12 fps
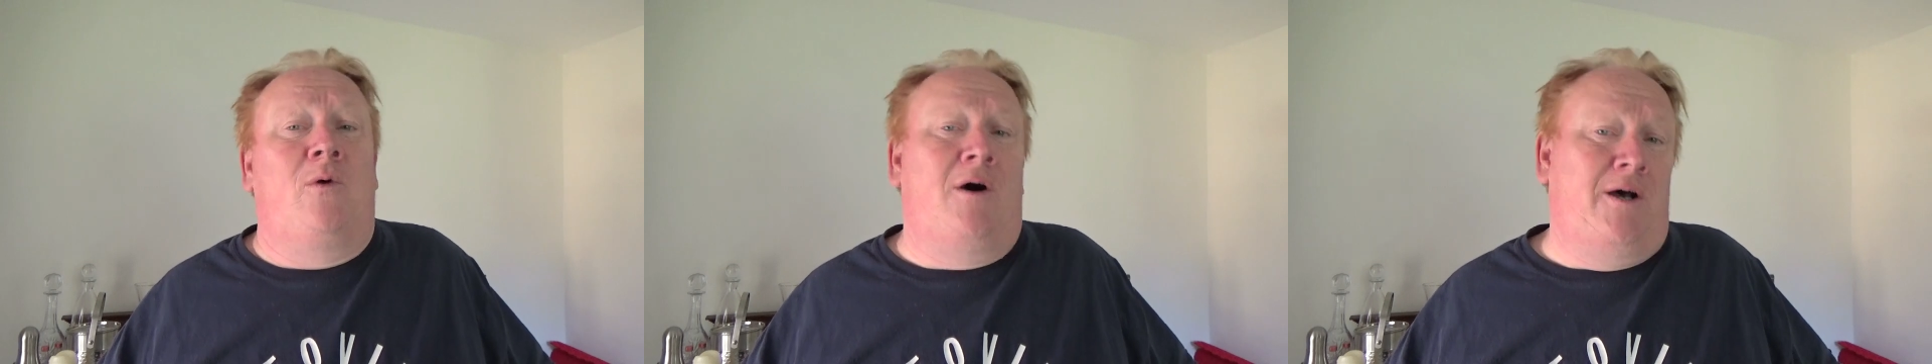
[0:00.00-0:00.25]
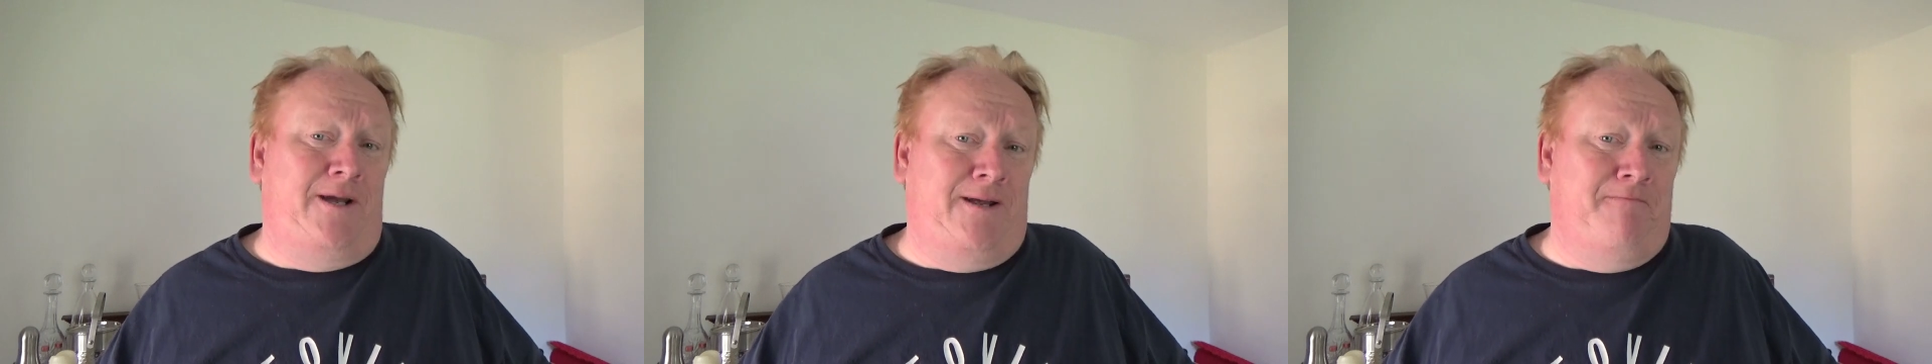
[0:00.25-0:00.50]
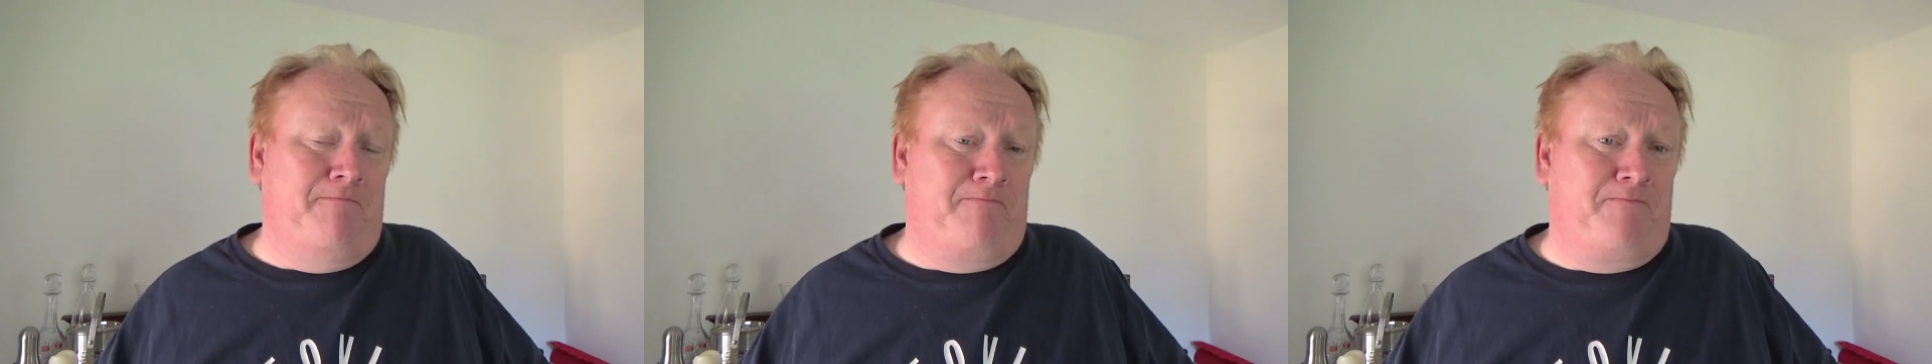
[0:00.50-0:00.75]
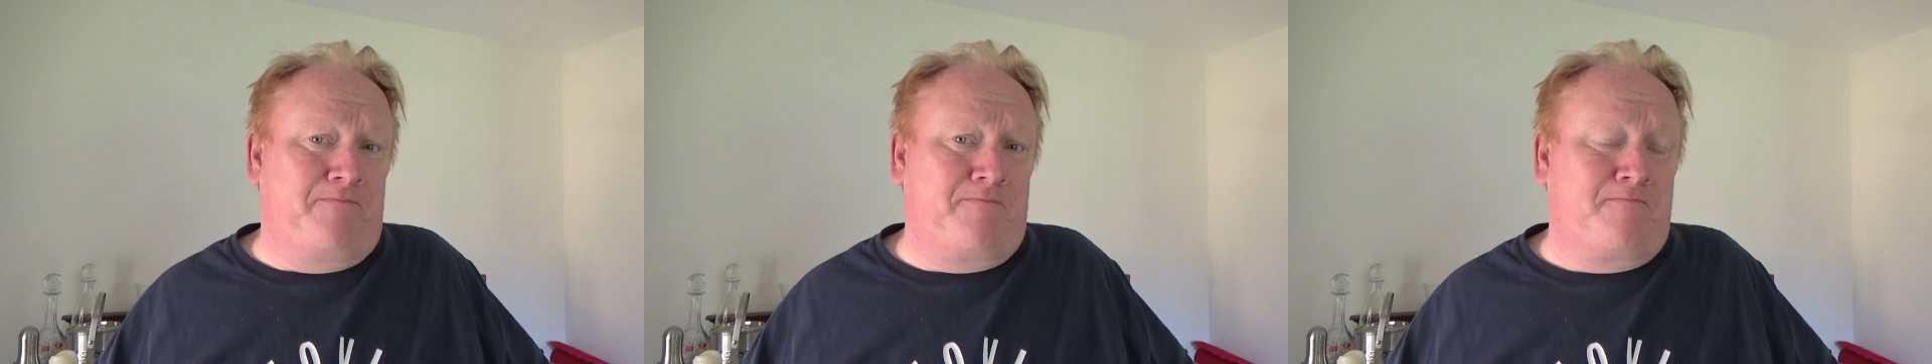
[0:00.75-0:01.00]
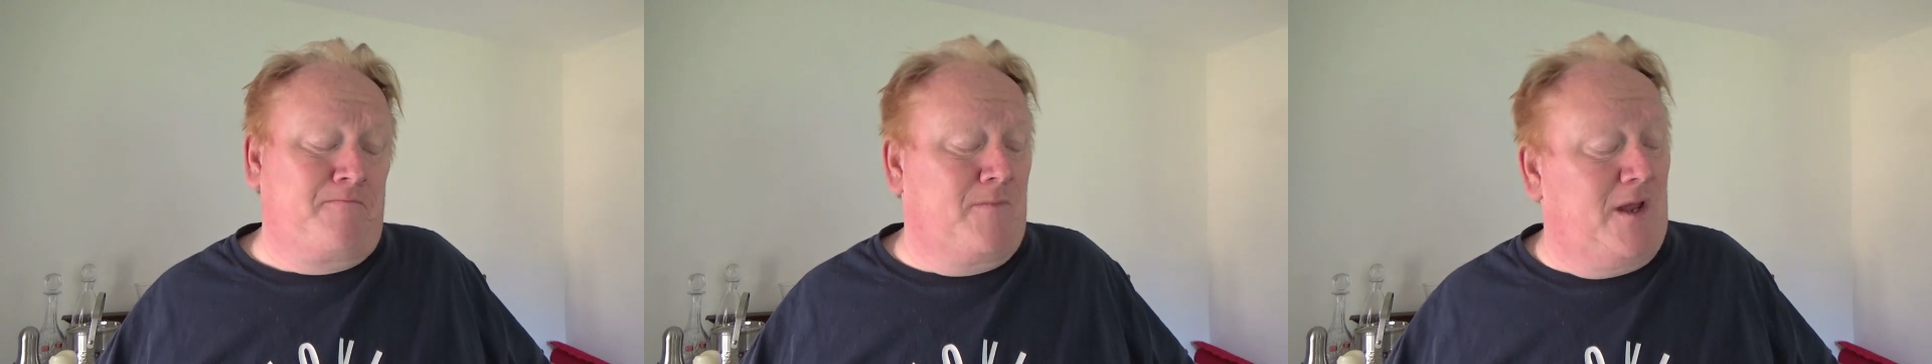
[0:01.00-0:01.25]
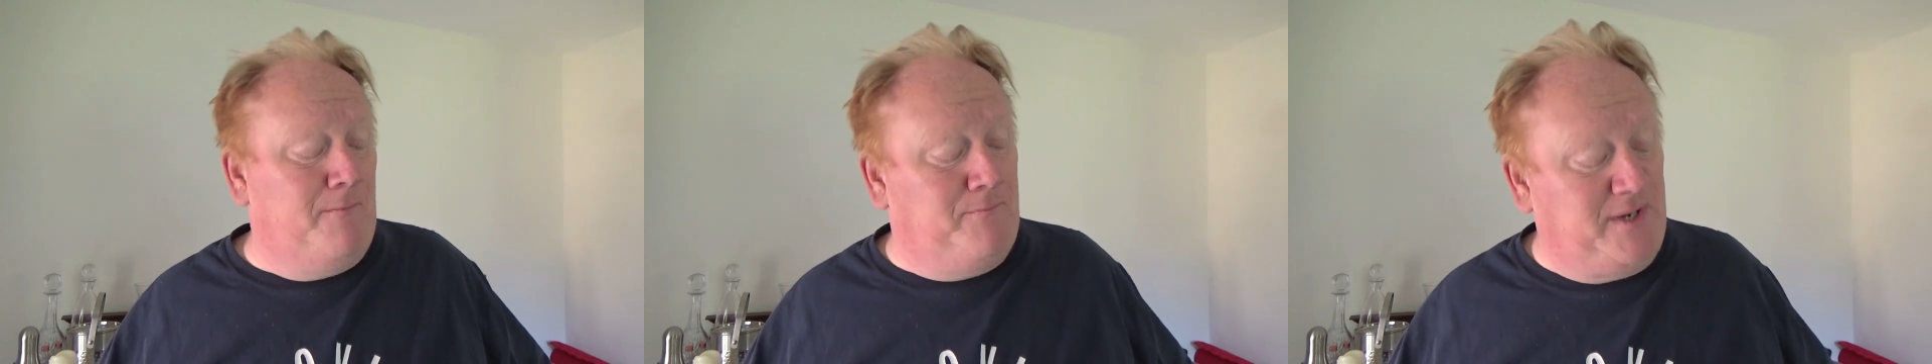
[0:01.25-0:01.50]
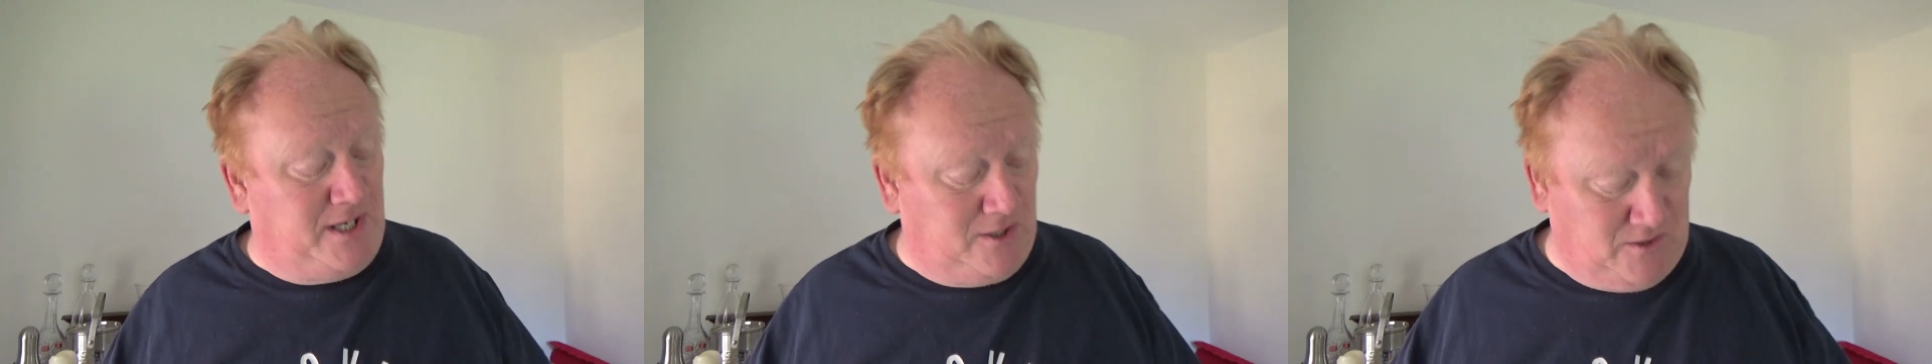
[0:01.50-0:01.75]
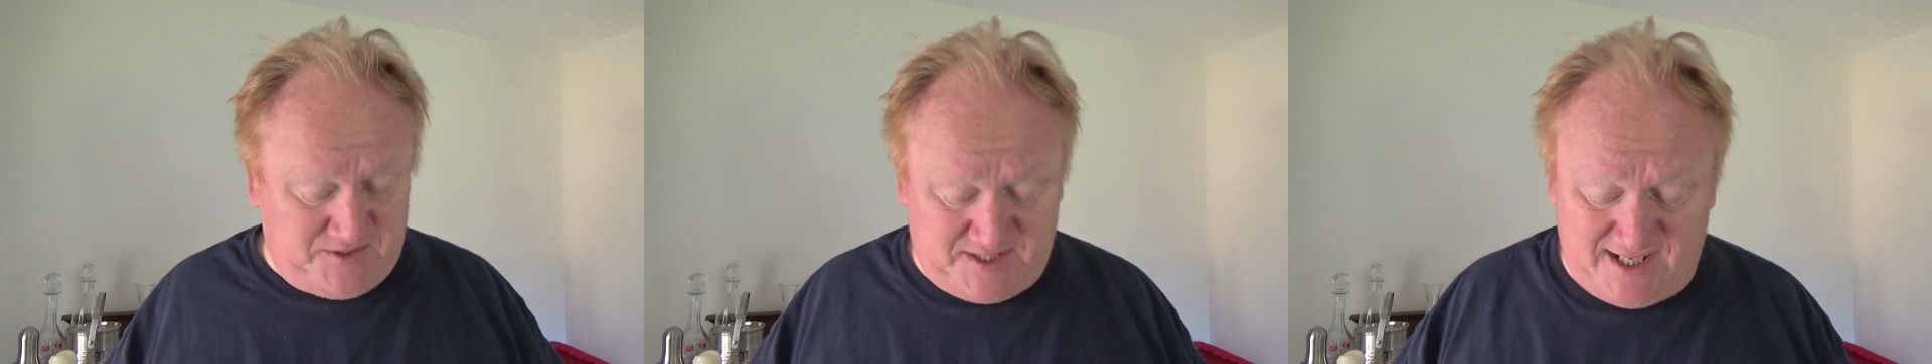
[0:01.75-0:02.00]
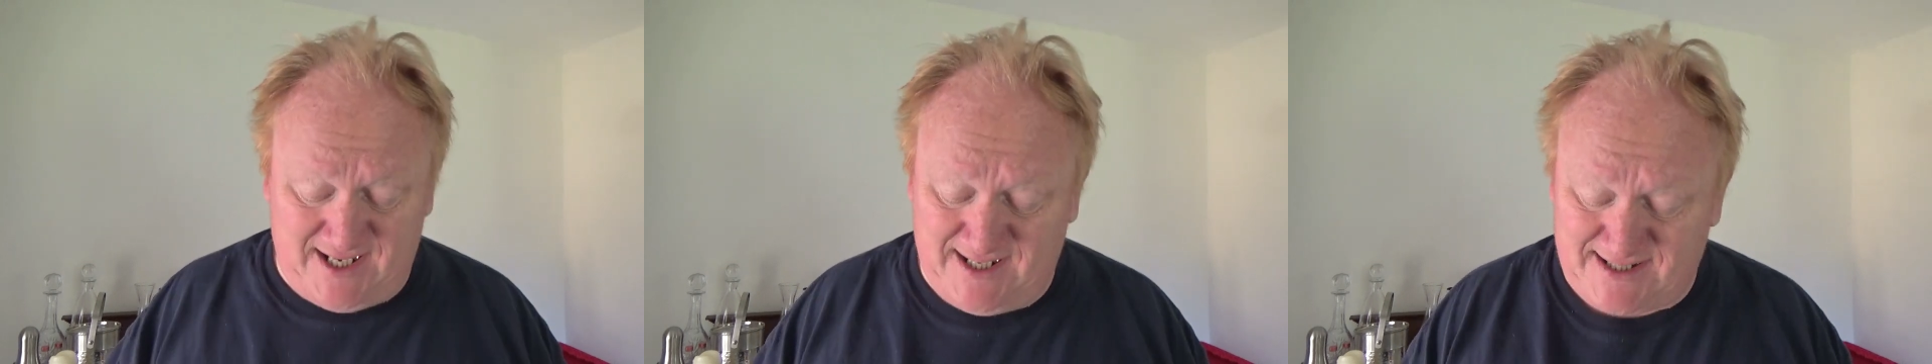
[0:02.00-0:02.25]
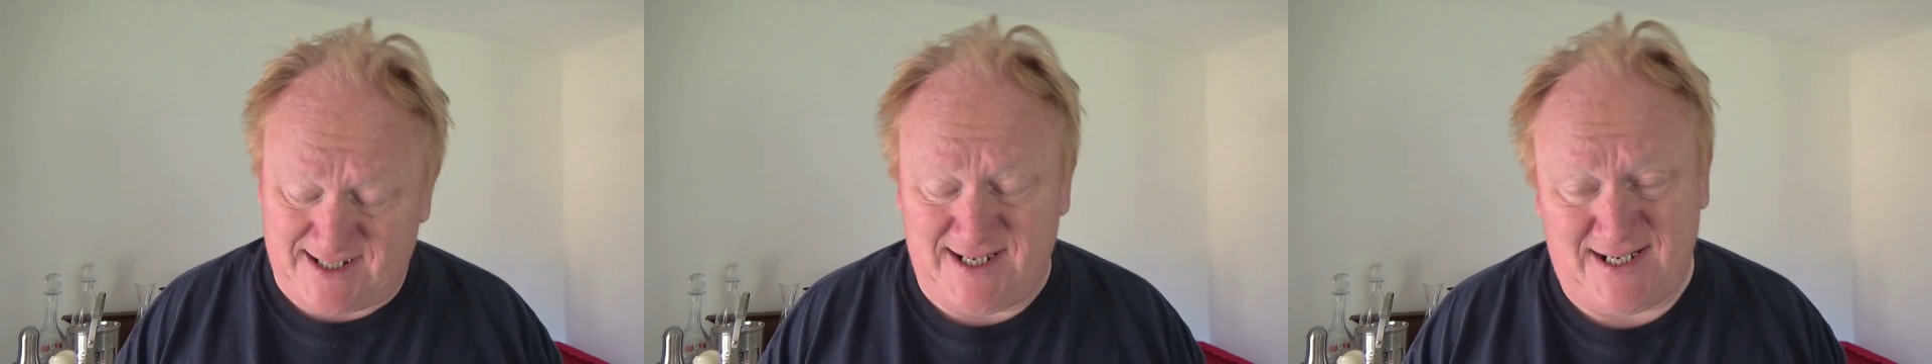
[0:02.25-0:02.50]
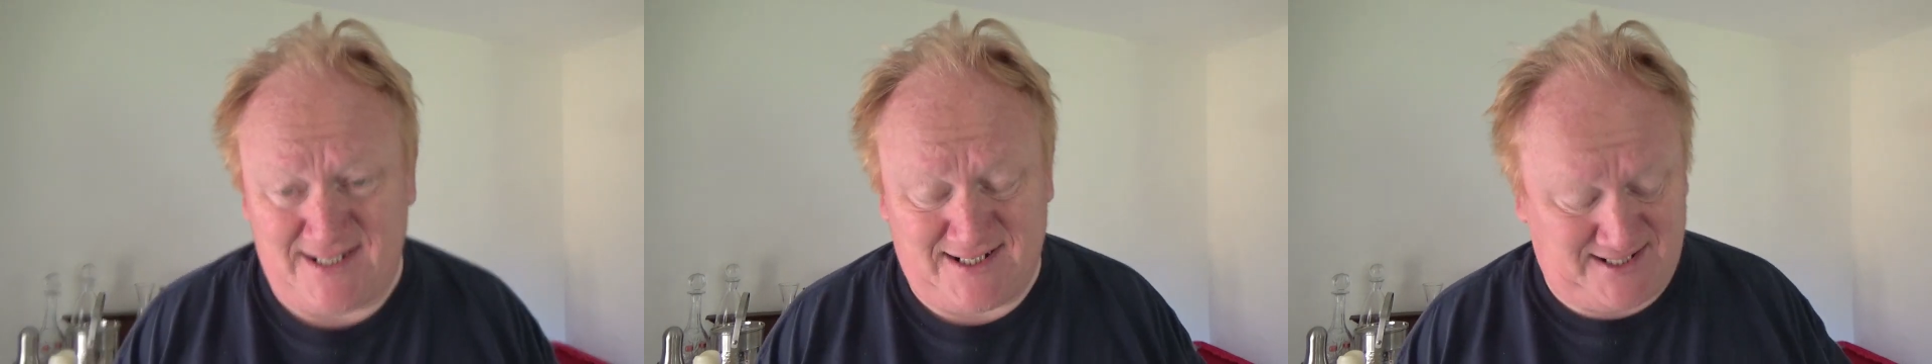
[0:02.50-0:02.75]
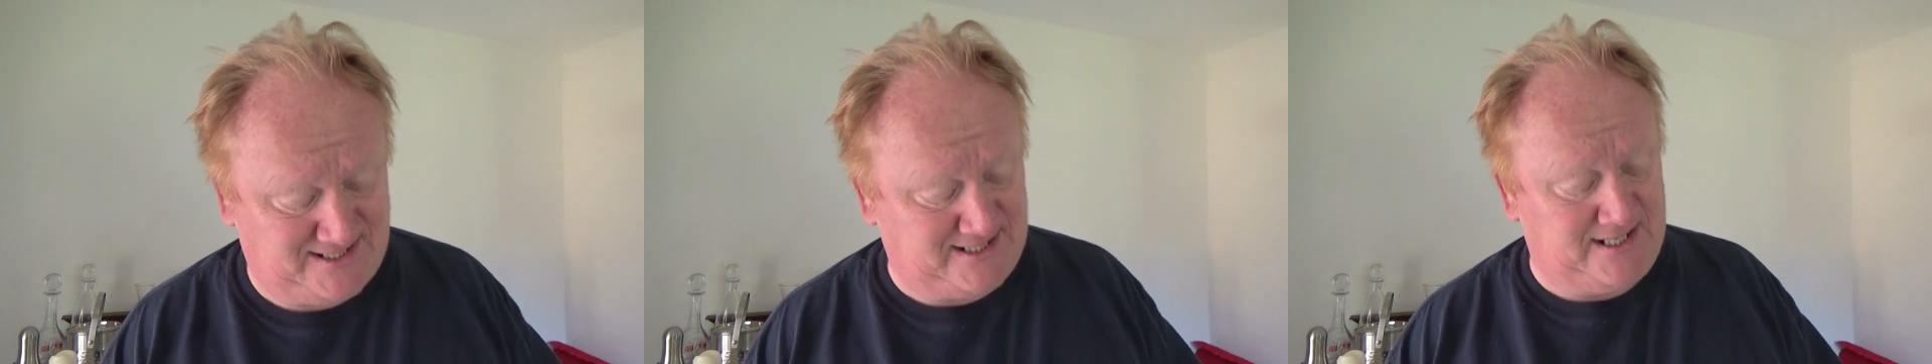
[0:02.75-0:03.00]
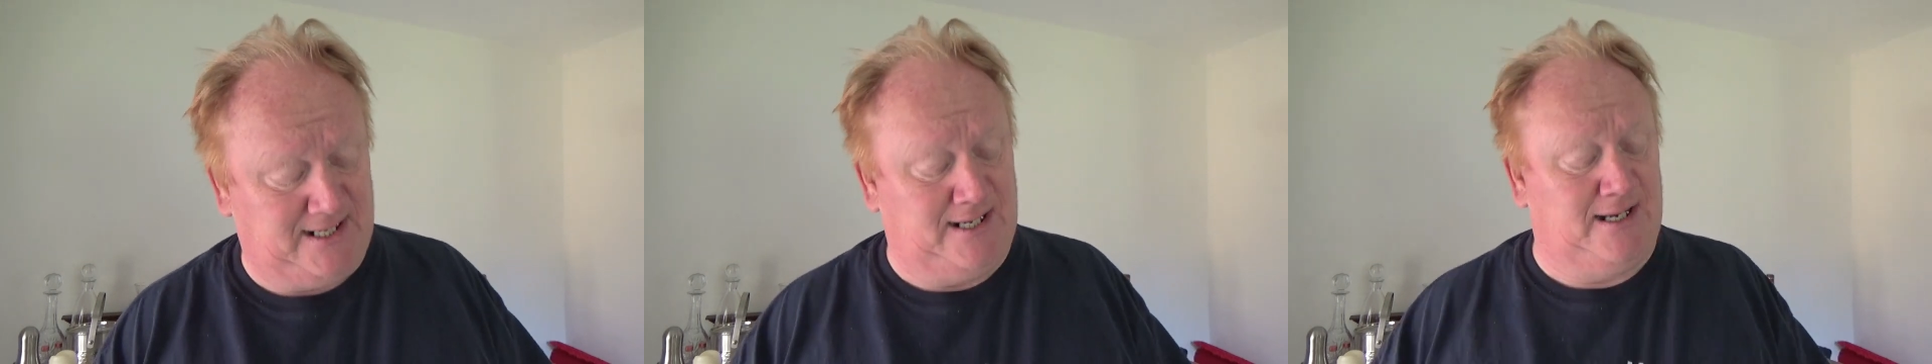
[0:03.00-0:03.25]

Why? Because it is